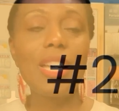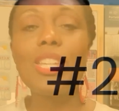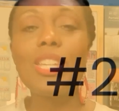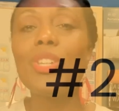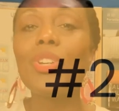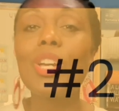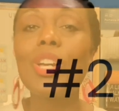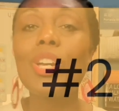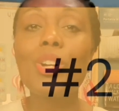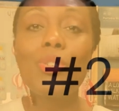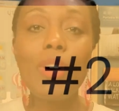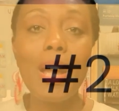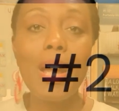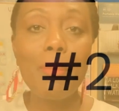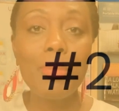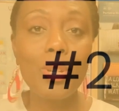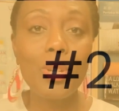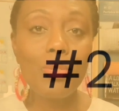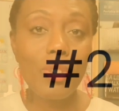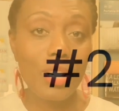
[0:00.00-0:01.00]
you can
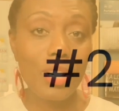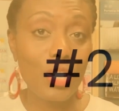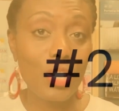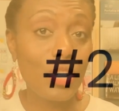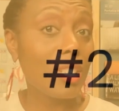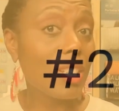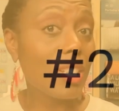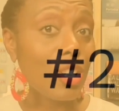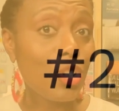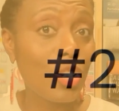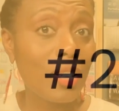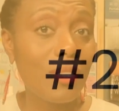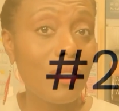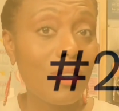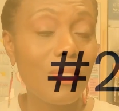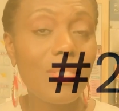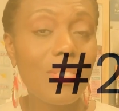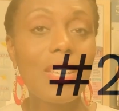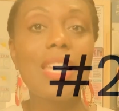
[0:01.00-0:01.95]
grab your reader's attention.